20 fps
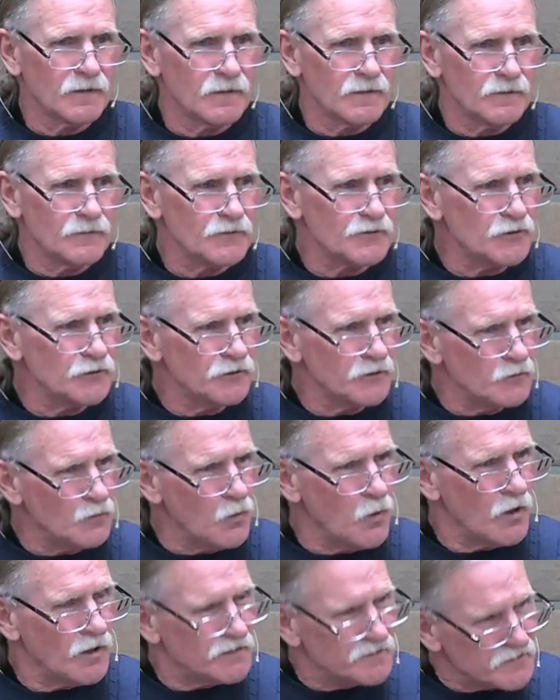There's only
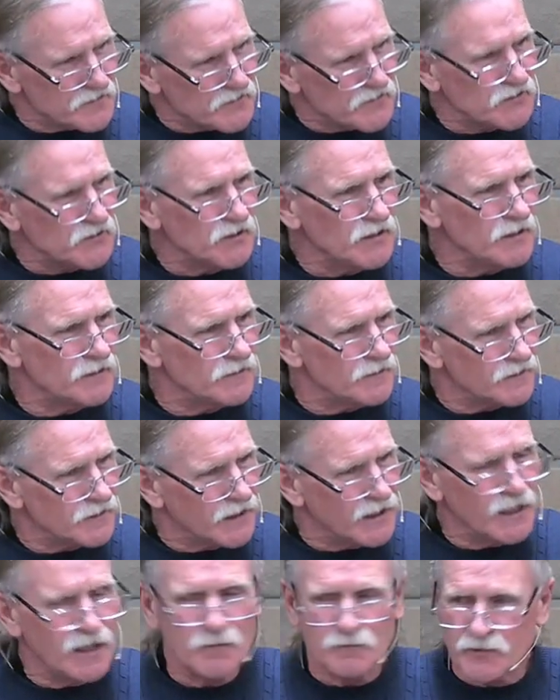one sin that
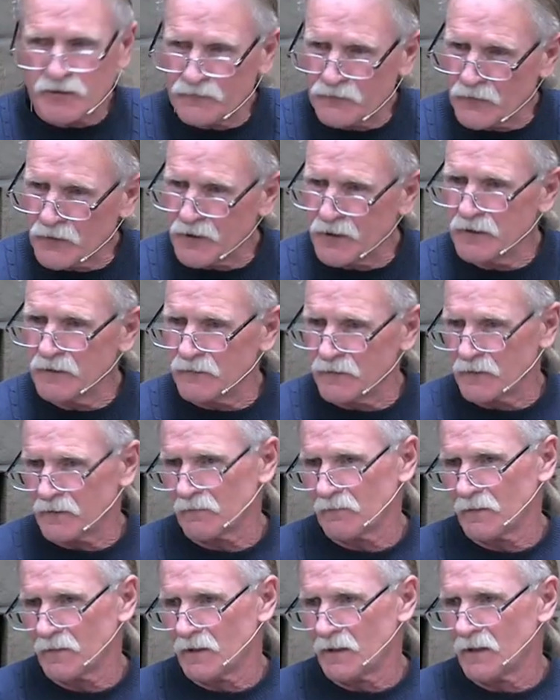can't be forgiven.
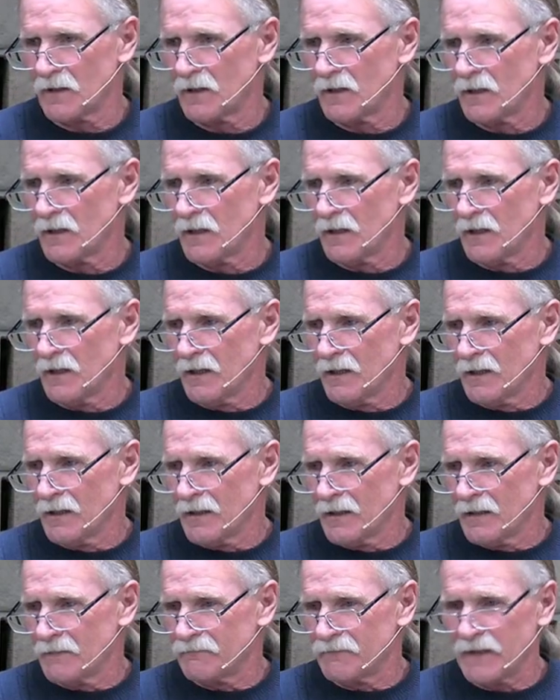
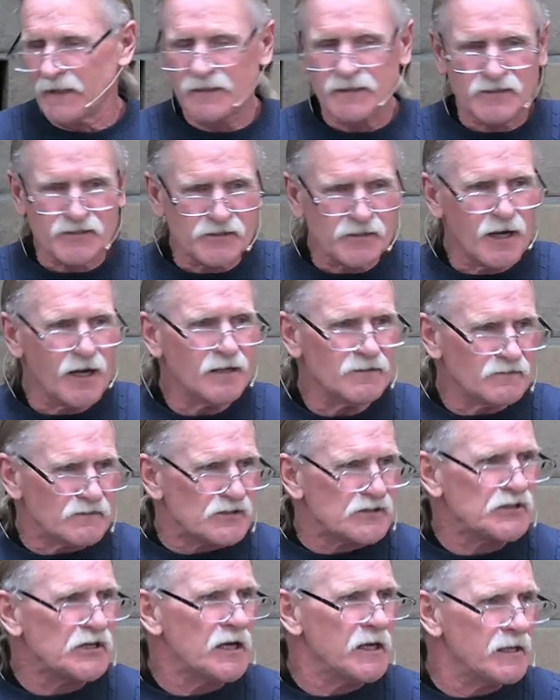And it's not
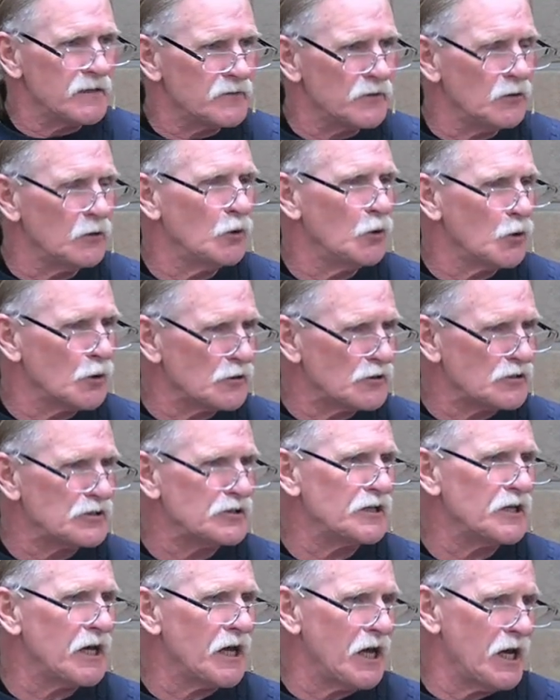saying the Lord's
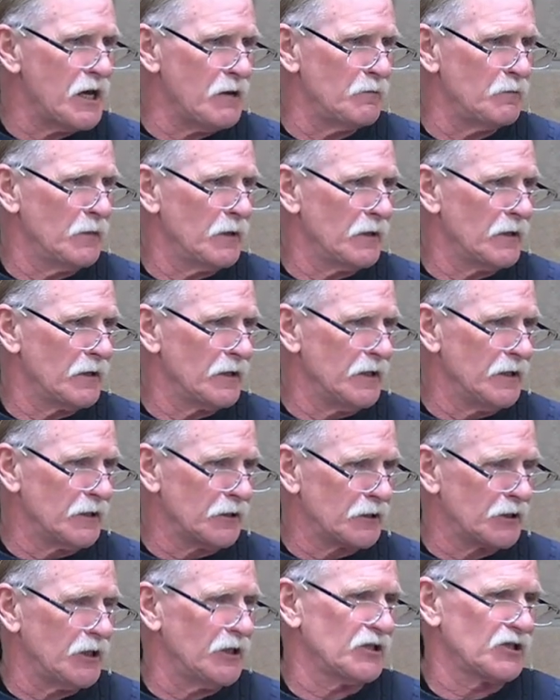name in a
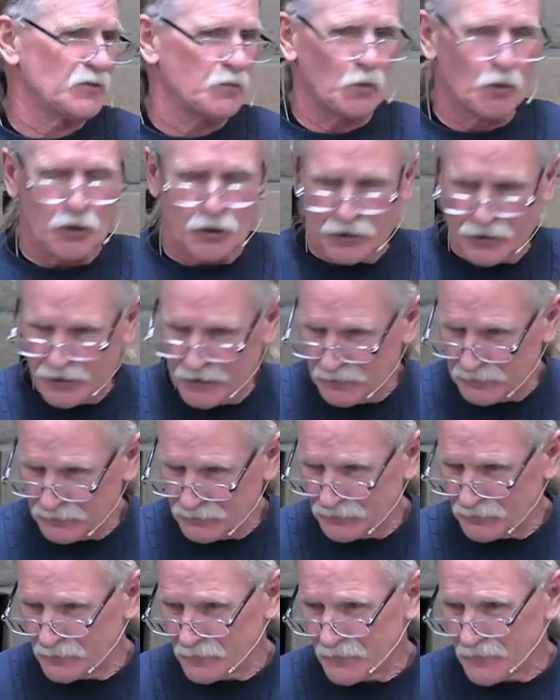cuss word.
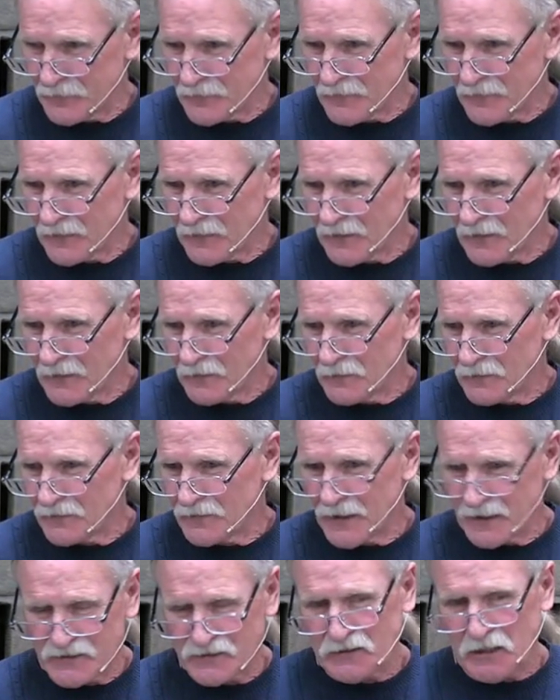
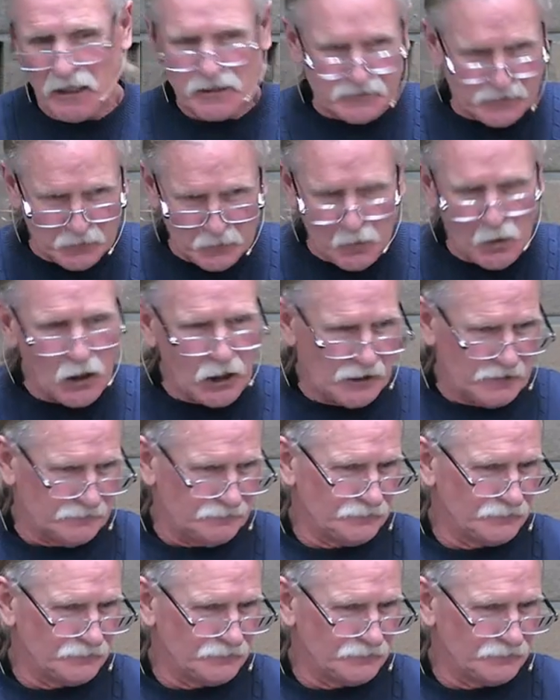That's not the one.